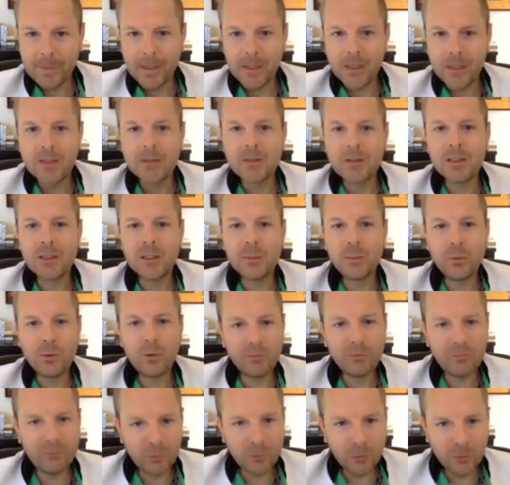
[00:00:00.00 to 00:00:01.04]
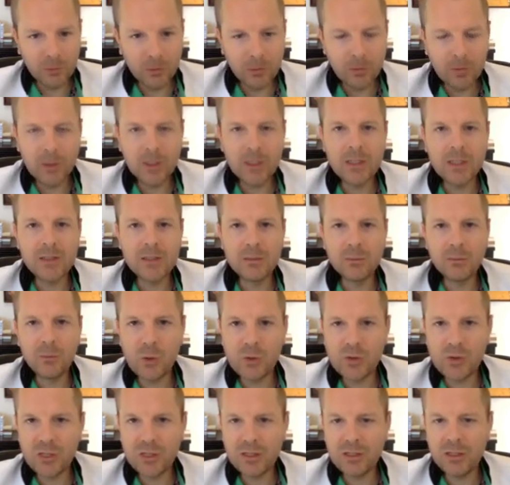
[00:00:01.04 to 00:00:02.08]
6.4 is the most
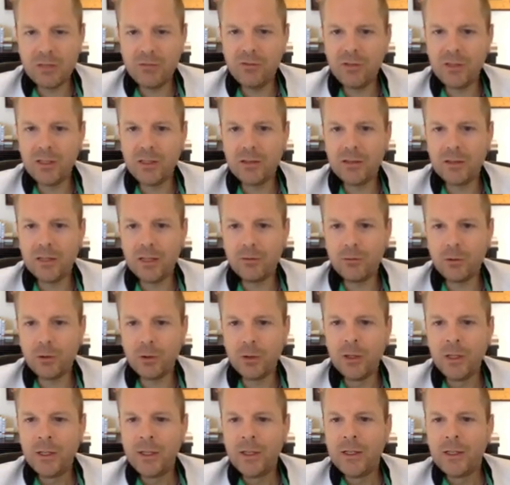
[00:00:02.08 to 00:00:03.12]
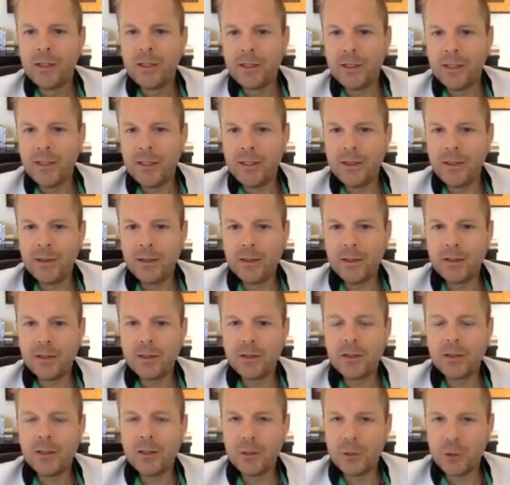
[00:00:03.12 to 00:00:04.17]
significant level in
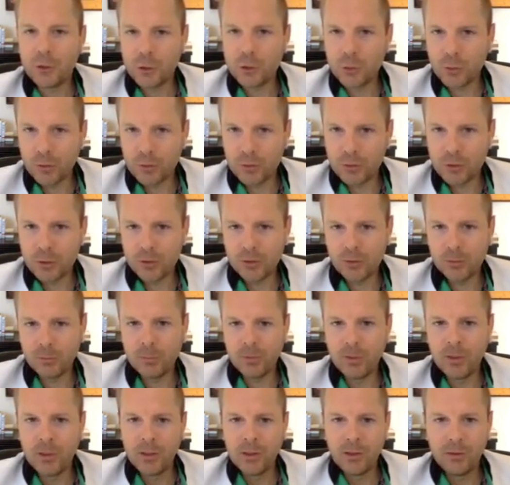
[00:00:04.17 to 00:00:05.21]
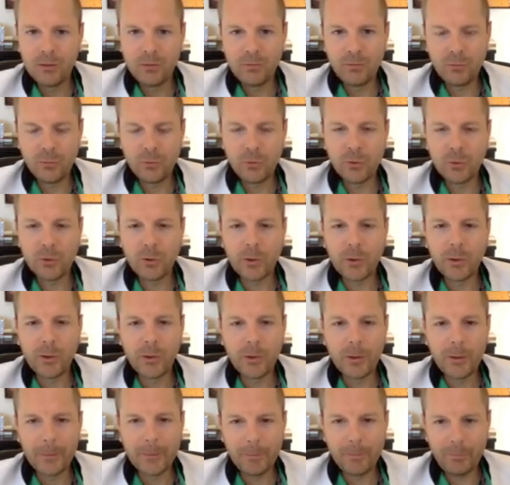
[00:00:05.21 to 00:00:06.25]
the short term for
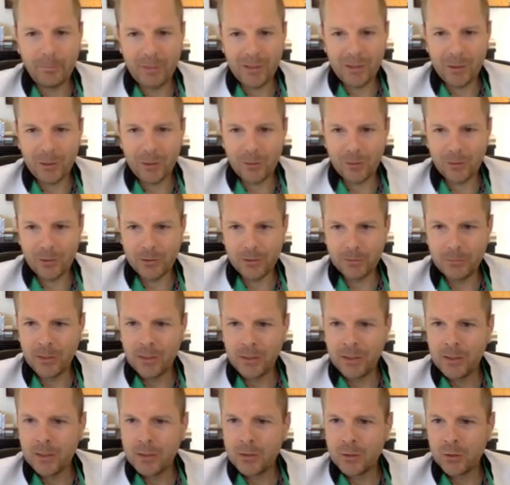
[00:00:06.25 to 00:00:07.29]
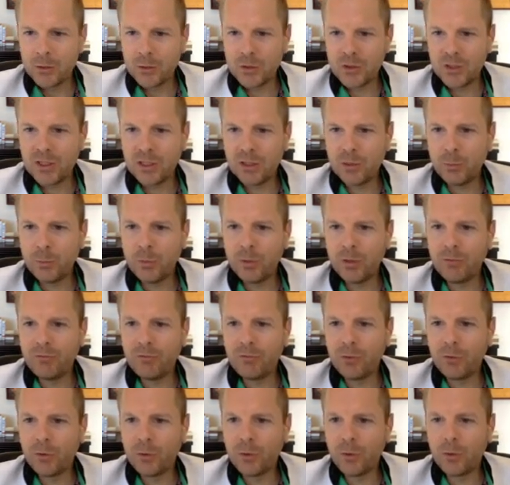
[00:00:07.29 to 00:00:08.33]
Bitcoin. So
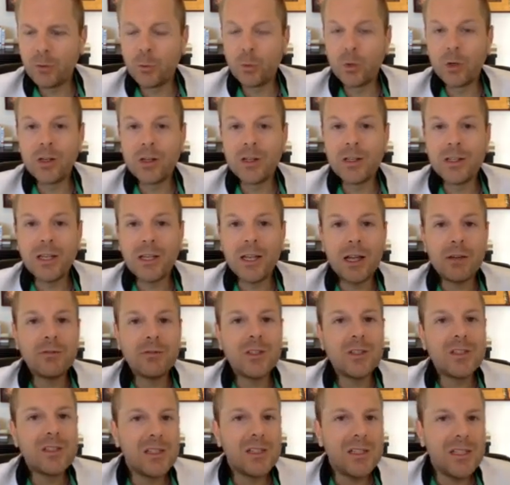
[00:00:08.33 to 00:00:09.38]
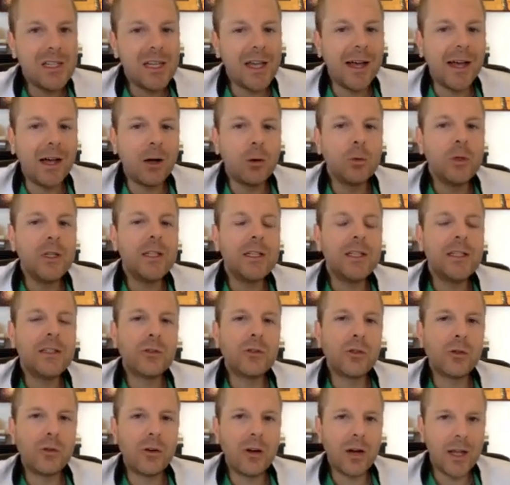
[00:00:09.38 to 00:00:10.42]
6.4, we're going to have to see how we
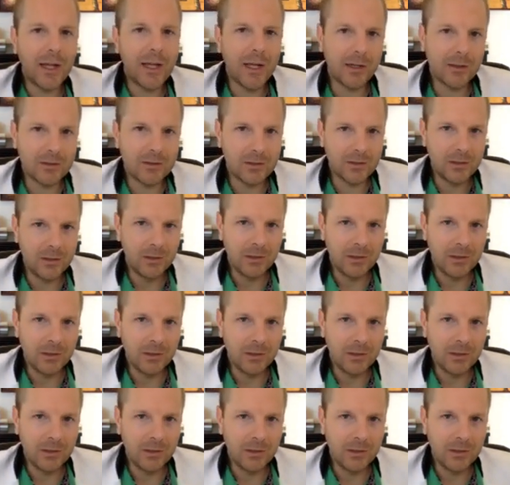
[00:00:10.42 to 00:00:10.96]
interact